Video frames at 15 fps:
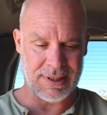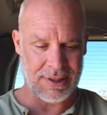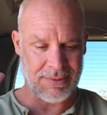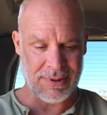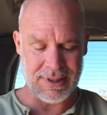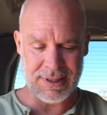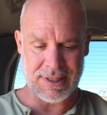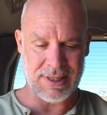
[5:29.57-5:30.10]
and
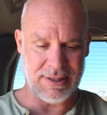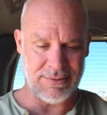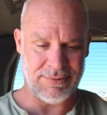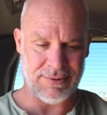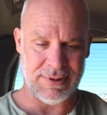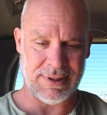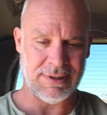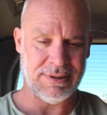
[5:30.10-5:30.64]
I went into
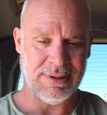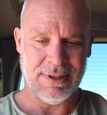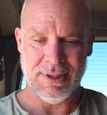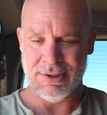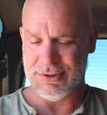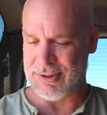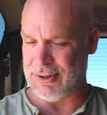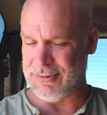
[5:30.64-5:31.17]
California,
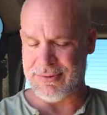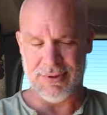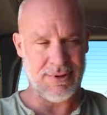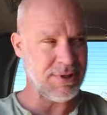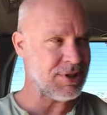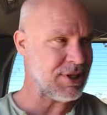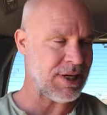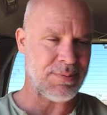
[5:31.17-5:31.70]
drove
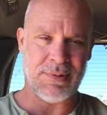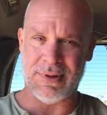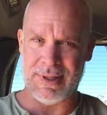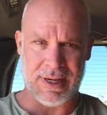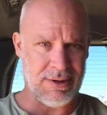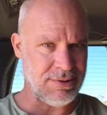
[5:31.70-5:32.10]
through the checkpoint.